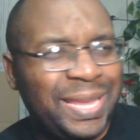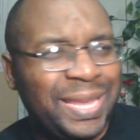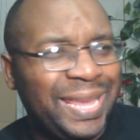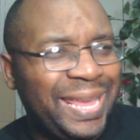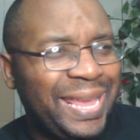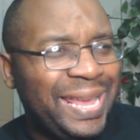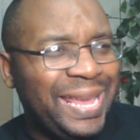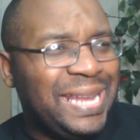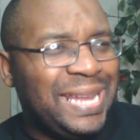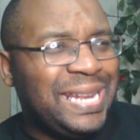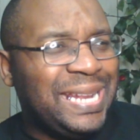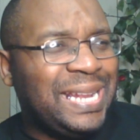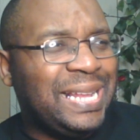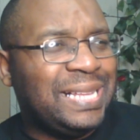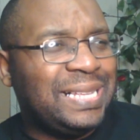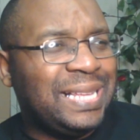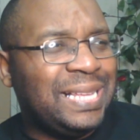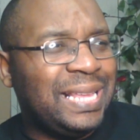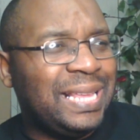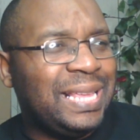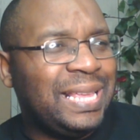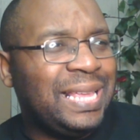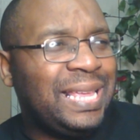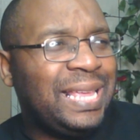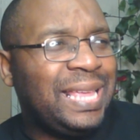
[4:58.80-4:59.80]
In a,
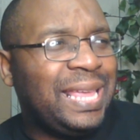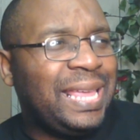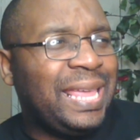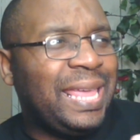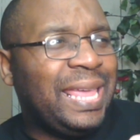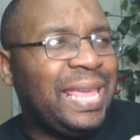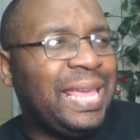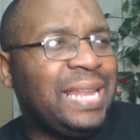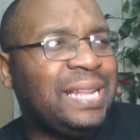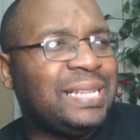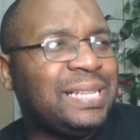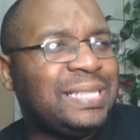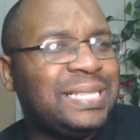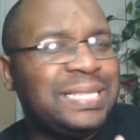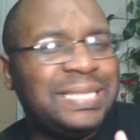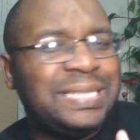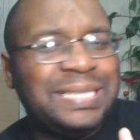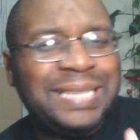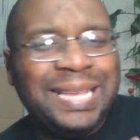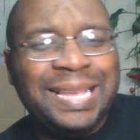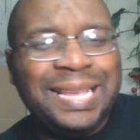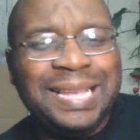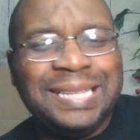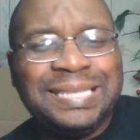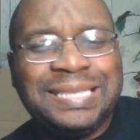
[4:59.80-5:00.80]
in a
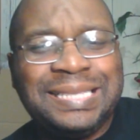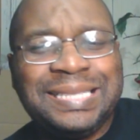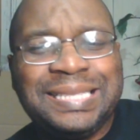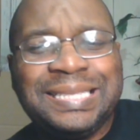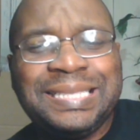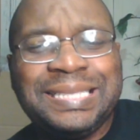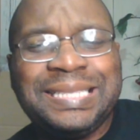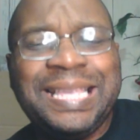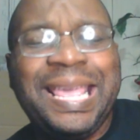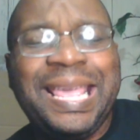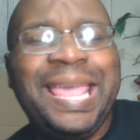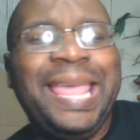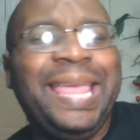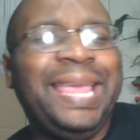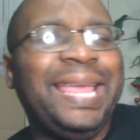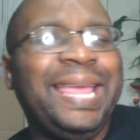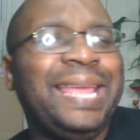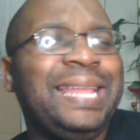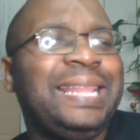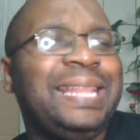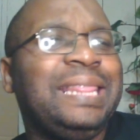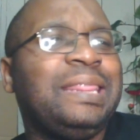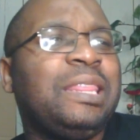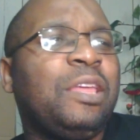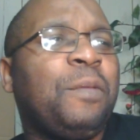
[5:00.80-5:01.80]
sense,
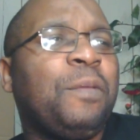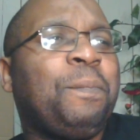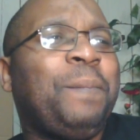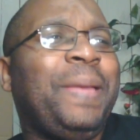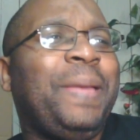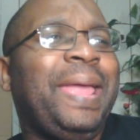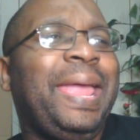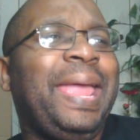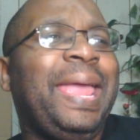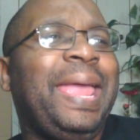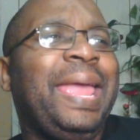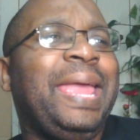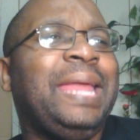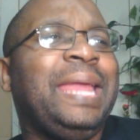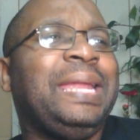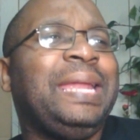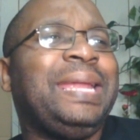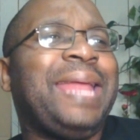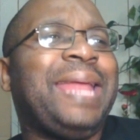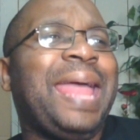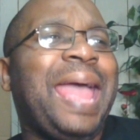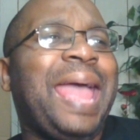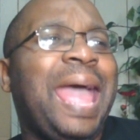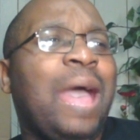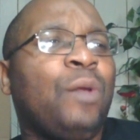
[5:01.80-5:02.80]
taking their pain
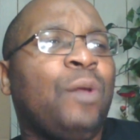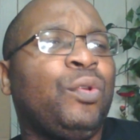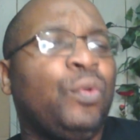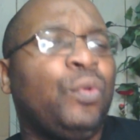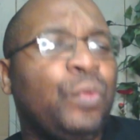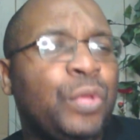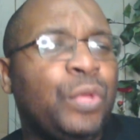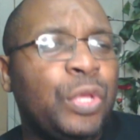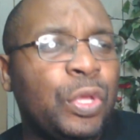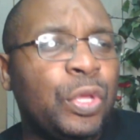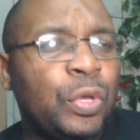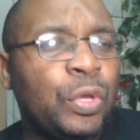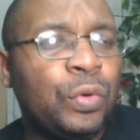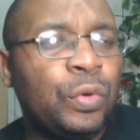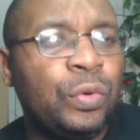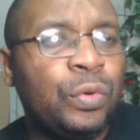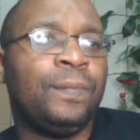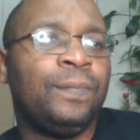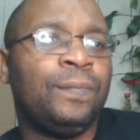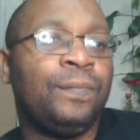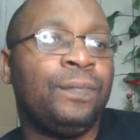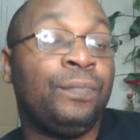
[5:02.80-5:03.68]
out on you